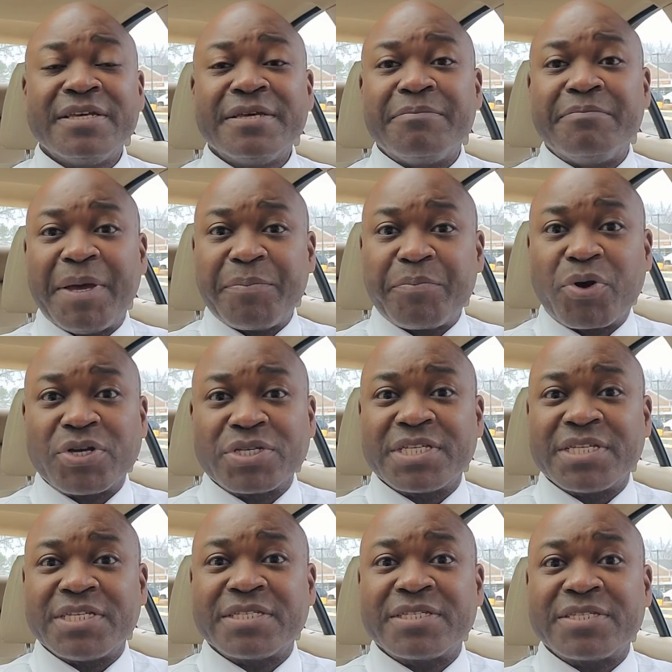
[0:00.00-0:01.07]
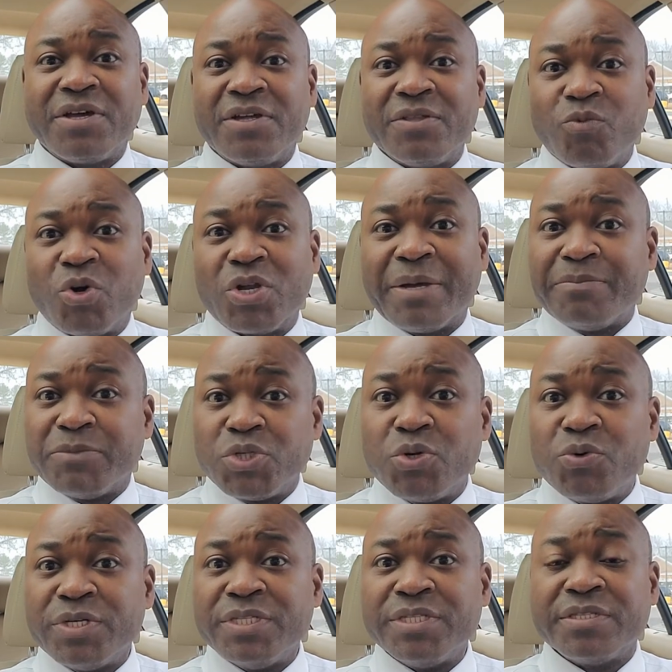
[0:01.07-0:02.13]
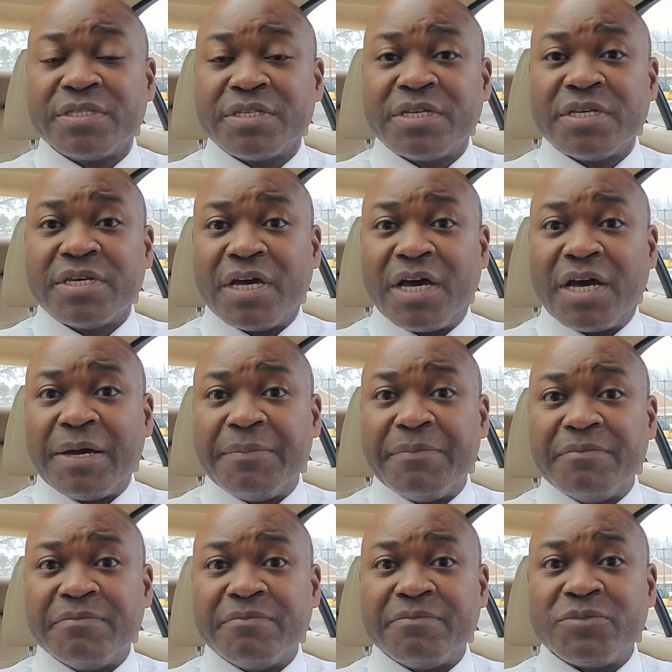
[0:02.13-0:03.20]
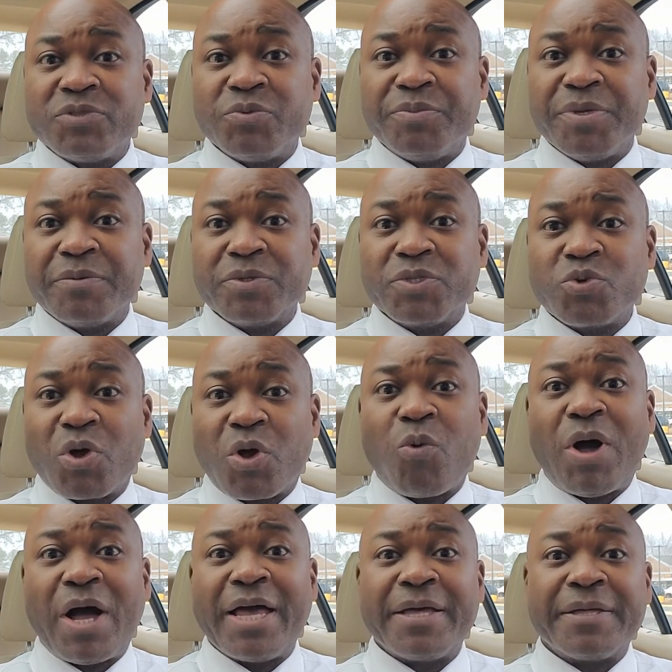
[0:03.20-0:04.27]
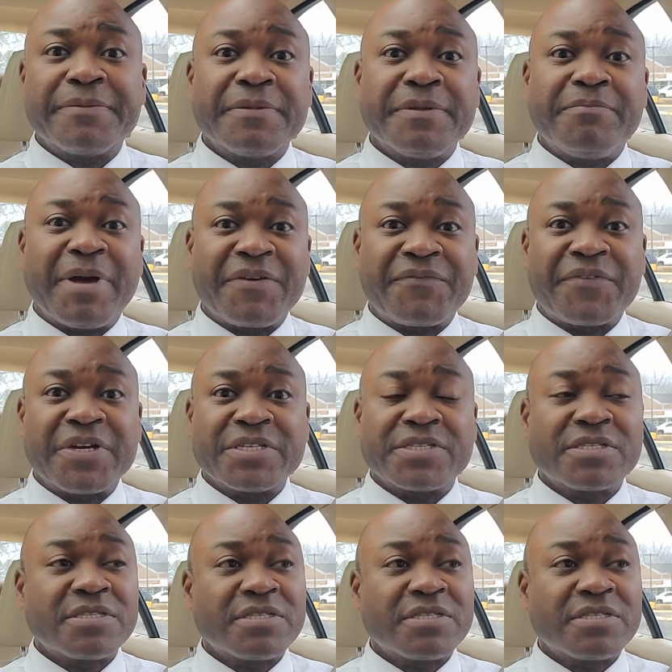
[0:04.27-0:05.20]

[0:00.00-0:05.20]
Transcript: my process on what I'm doing to be able to acquire my first